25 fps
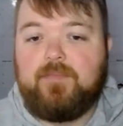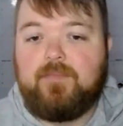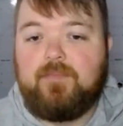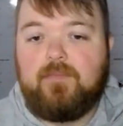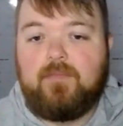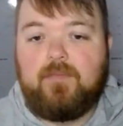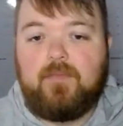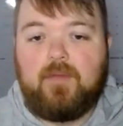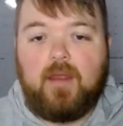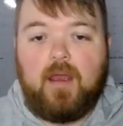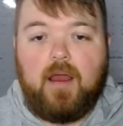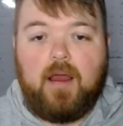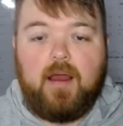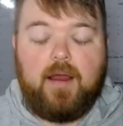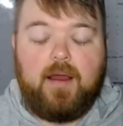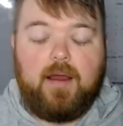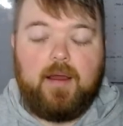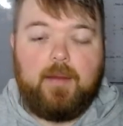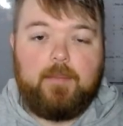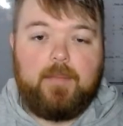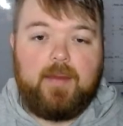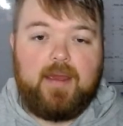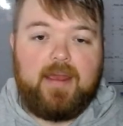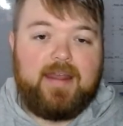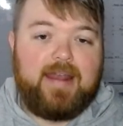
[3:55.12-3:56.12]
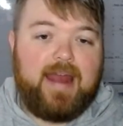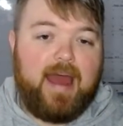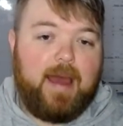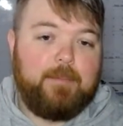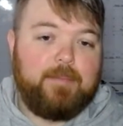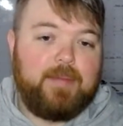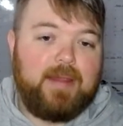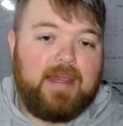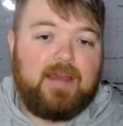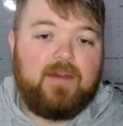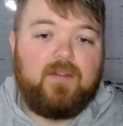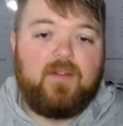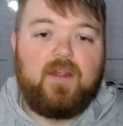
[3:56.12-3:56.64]
it not
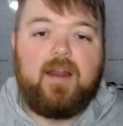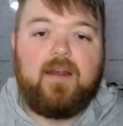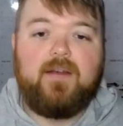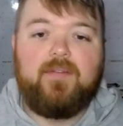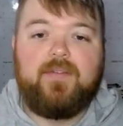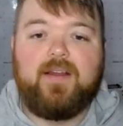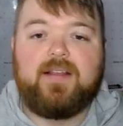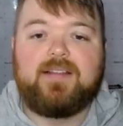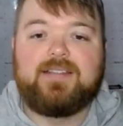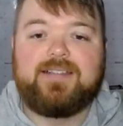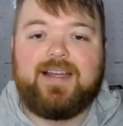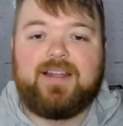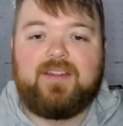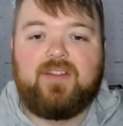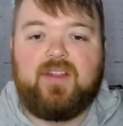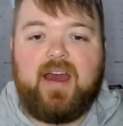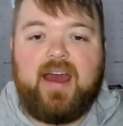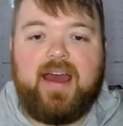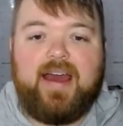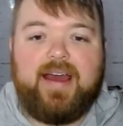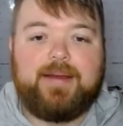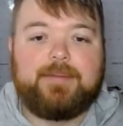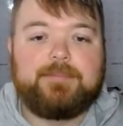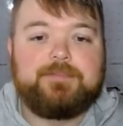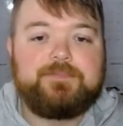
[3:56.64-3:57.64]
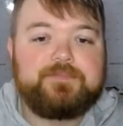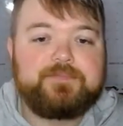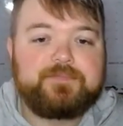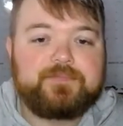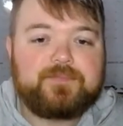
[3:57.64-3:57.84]
being there, things like that.